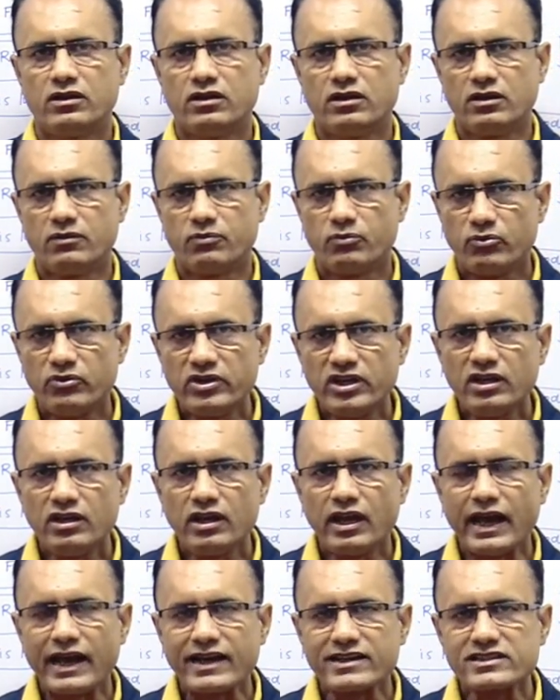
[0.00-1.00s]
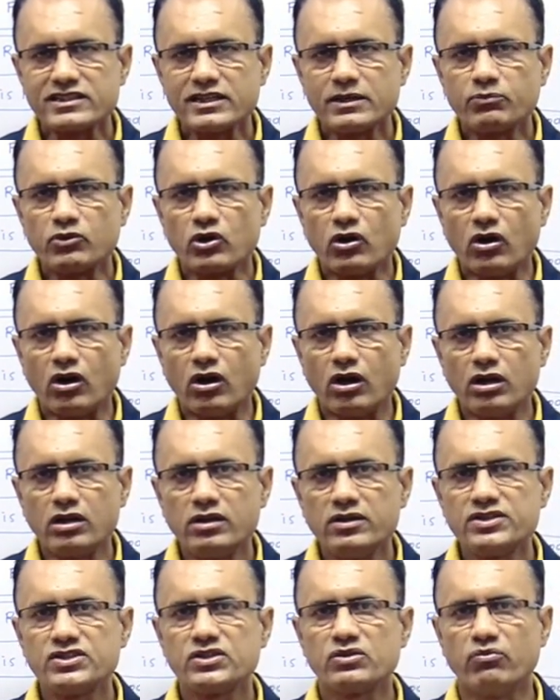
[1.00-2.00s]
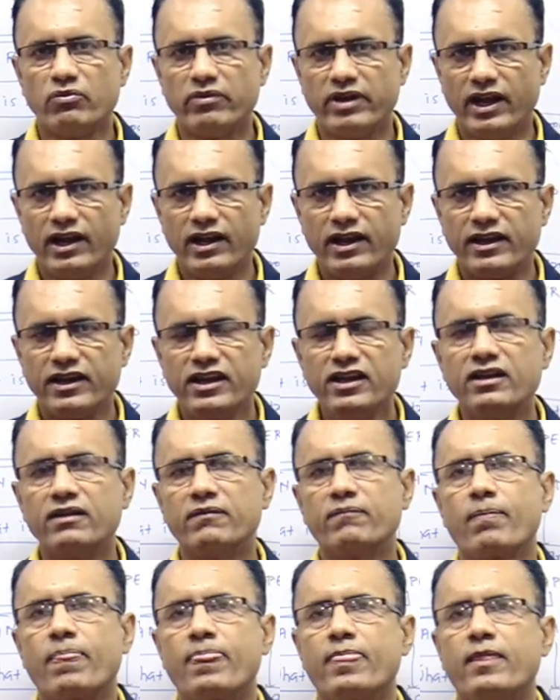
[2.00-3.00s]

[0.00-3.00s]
If we accept all is well in